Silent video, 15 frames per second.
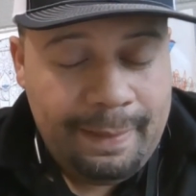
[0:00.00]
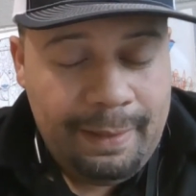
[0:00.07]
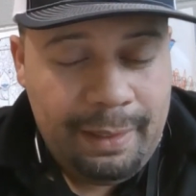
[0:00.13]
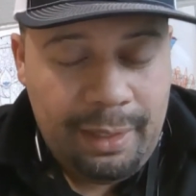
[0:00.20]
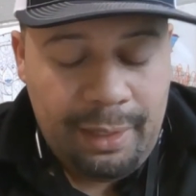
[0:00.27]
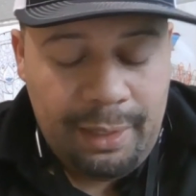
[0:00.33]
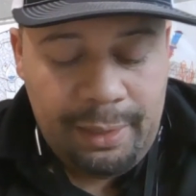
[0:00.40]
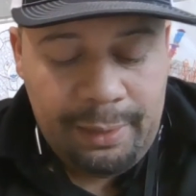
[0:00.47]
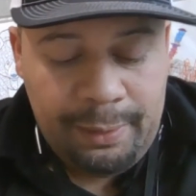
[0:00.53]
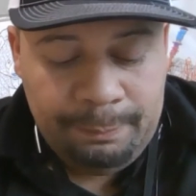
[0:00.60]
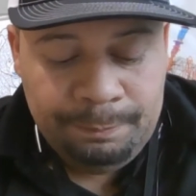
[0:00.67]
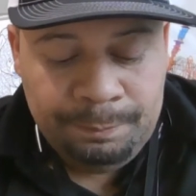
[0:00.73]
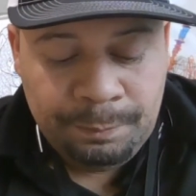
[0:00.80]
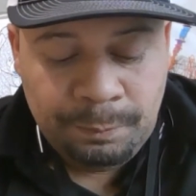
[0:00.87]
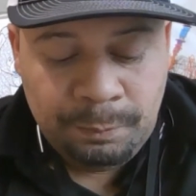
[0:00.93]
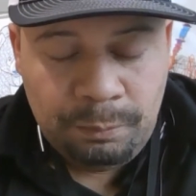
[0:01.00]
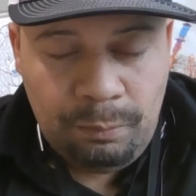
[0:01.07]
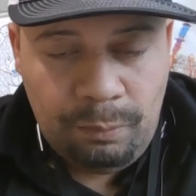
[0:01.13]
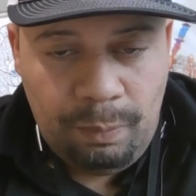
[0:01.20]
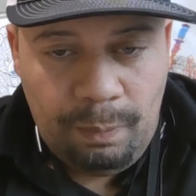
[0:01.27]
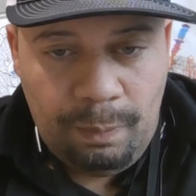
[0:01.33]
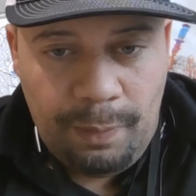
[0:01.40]
Um,
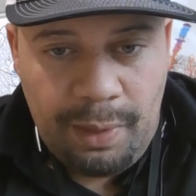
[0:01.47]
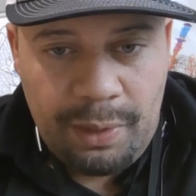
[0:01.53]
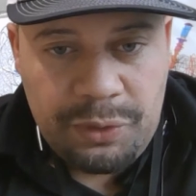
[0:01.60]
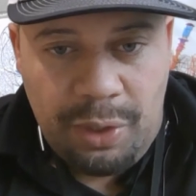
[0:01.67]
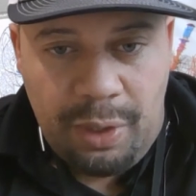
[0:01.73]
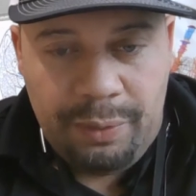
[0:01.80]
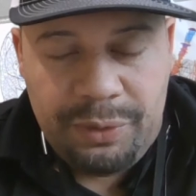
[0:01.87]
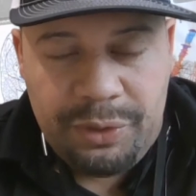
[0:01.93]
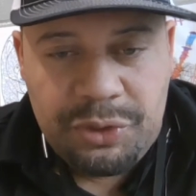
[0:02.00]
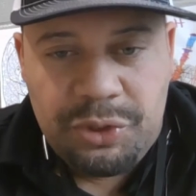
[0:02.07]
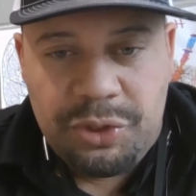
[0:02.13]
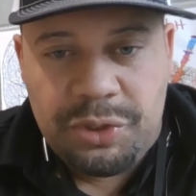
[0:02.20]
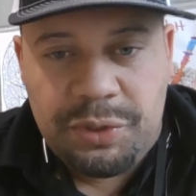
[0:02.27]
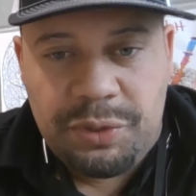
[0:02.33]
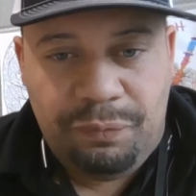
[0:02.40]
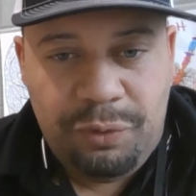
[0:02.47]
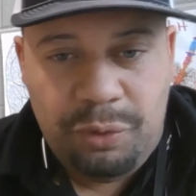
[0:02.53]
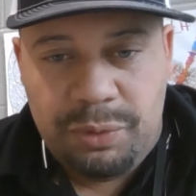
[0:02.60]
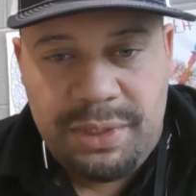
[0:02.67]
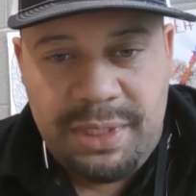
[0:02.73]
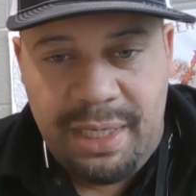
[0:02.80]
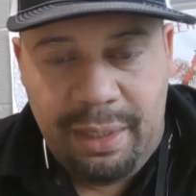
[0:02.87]
so just a
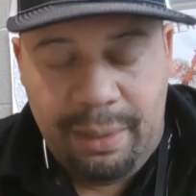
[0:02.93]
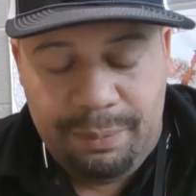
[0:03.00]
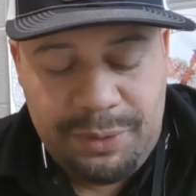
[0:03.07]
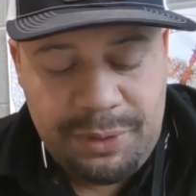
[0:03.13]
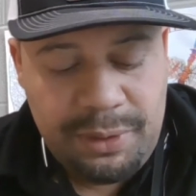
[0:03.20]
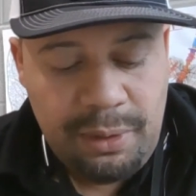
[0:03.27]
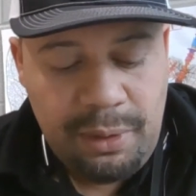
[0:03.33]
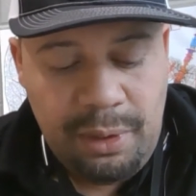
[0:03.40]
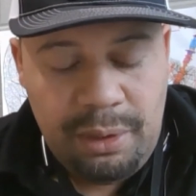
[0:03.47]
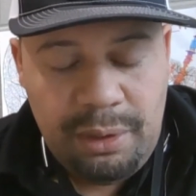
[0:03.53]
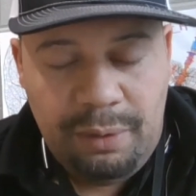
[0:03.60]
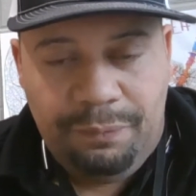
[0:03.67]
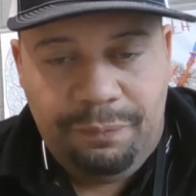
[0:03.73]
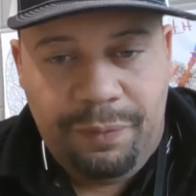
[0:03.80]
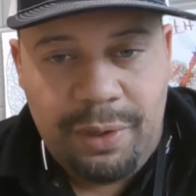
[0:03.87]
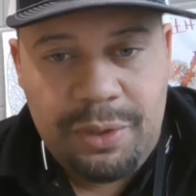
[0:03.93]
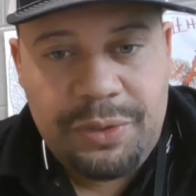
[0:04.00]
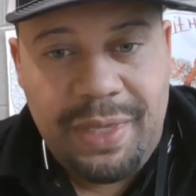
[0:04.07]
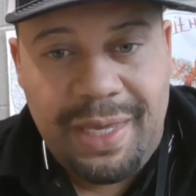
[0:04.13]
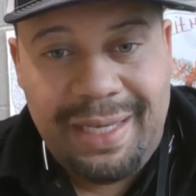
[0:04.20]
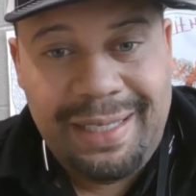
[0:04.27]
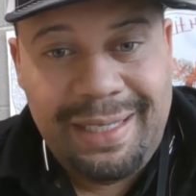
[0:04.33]
few tips. The first
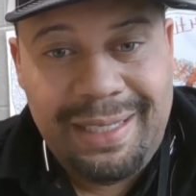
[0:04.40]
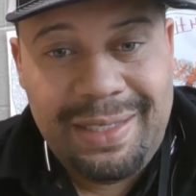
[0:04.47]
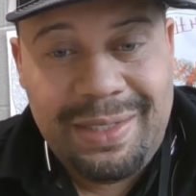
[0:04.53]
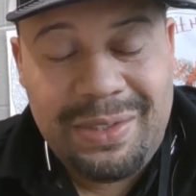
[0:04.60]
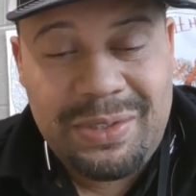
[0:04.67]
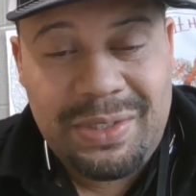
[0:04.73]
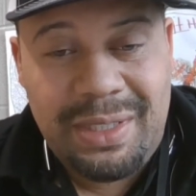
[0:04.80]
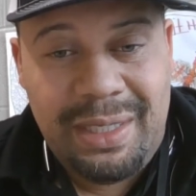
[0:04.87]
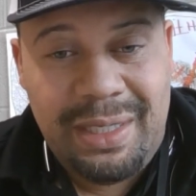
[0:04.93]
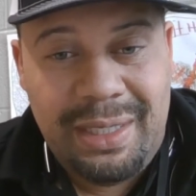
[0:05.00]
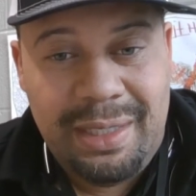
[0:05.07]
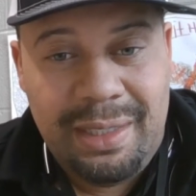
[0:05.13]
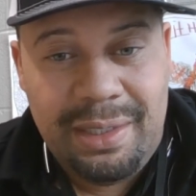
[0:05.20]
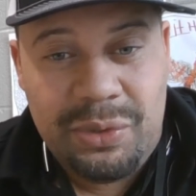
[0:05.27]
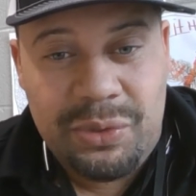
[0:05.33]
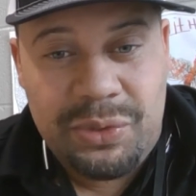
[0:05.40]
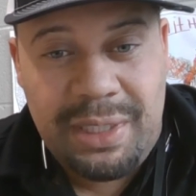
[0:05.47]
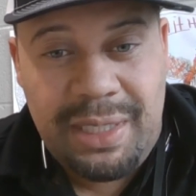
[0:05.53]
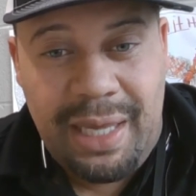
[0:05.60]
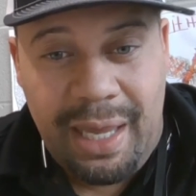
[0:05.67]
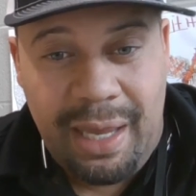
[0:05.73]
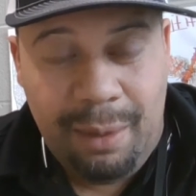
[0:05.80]
thing is
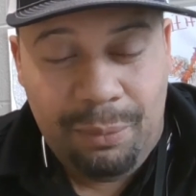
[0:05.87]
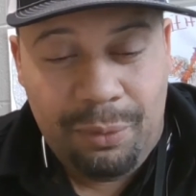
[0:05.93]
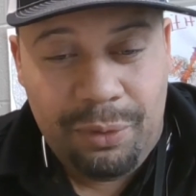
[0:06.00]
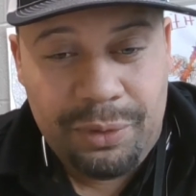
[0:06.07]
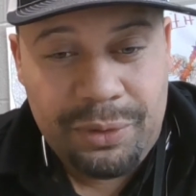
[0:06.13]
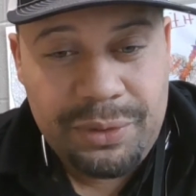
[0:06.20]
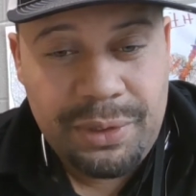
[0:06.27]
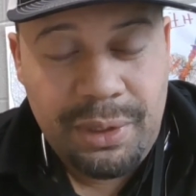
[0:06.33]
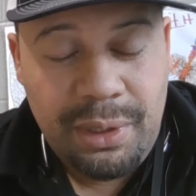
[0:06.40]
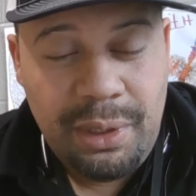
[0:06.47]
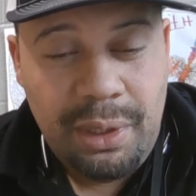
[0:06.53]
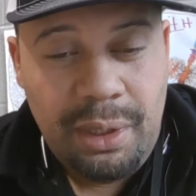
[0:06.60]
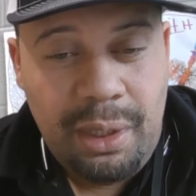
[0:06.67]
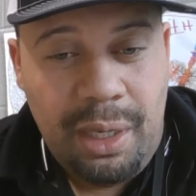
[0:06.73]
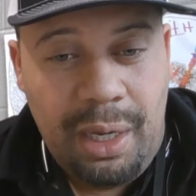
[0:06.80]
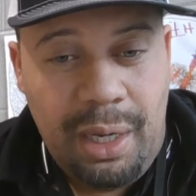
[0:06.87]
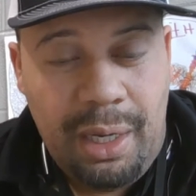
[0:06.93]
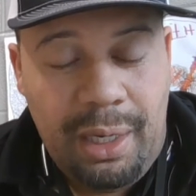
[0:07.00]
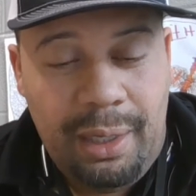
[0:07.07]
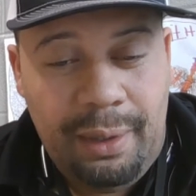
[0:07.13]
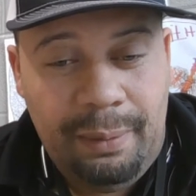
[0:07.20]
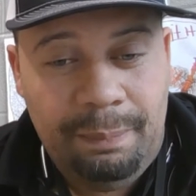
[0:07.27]
cameras.
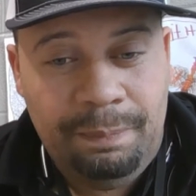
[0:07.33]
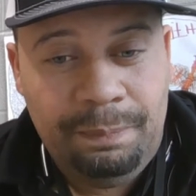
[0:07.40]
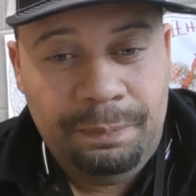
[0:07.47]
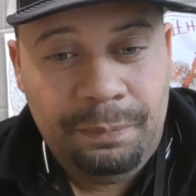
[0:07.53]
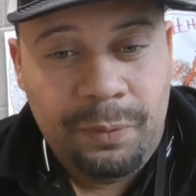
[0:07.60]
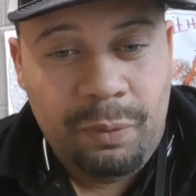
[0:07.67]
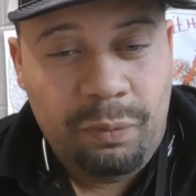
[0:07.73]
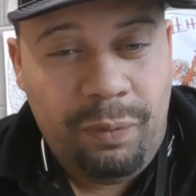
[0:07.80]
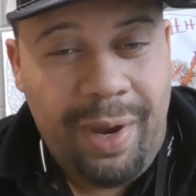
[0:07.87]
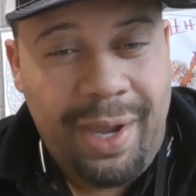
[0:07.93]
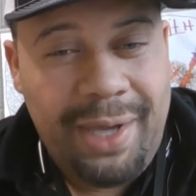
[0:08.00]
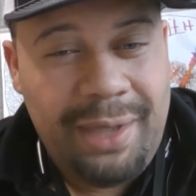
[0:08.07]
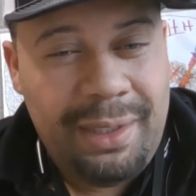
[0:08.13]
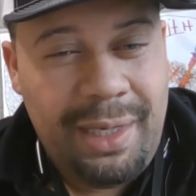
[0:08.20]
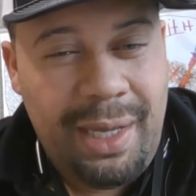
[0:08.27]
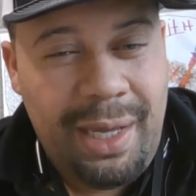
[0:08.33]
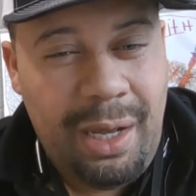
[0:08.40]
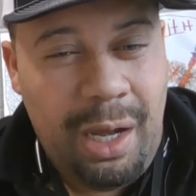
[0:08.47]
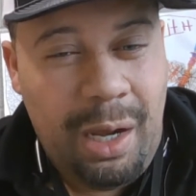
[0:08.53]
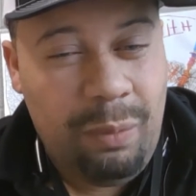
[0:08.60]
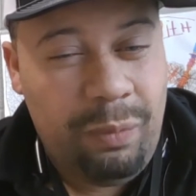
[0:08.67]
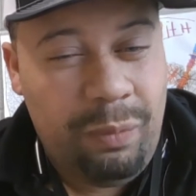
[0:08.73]
Right now
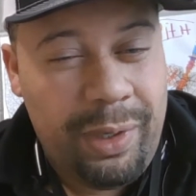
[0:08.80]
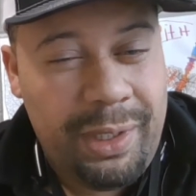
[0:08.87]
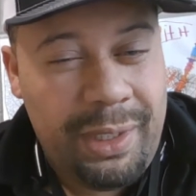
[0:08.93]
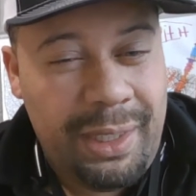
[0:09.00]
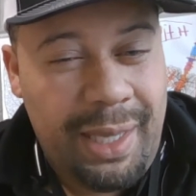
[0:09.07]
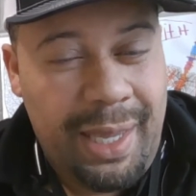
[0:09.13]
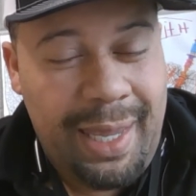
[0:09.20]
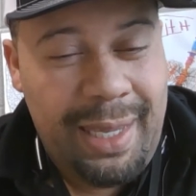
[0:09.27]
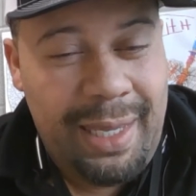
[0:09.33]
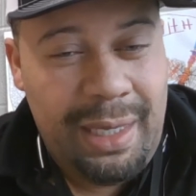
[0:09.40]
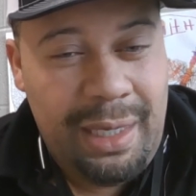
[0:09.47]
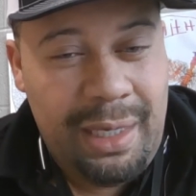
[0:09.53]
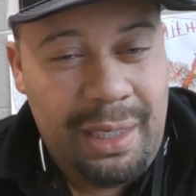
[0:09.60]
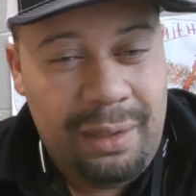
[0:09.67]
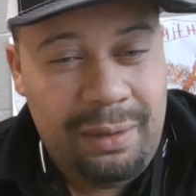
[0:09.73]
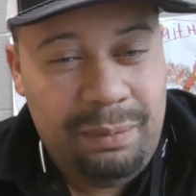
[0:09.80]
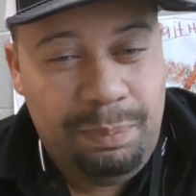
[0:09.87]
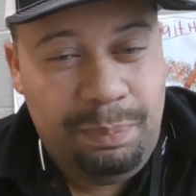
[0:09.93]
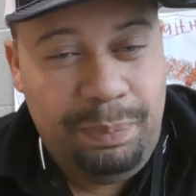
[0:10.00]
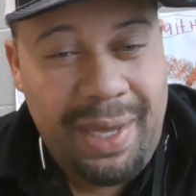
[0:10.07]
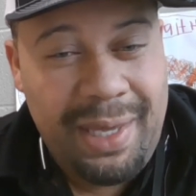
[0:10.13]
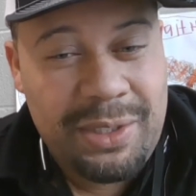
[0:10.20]
I'm running a
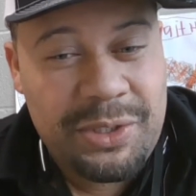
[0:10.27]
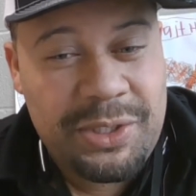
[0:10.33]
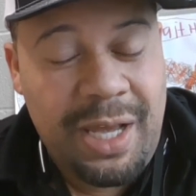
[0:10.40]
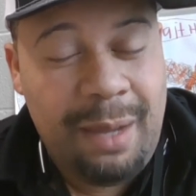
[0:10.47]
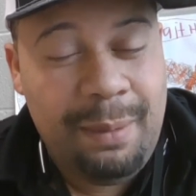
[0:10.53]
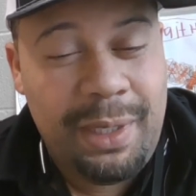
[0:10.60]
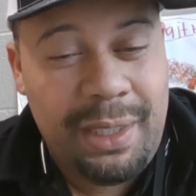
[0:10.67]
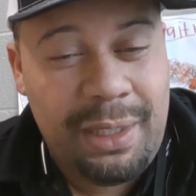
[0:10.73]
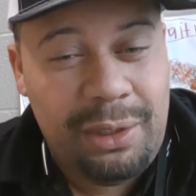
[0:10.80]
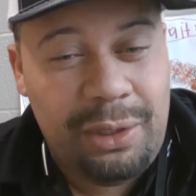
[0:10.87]
Panasonic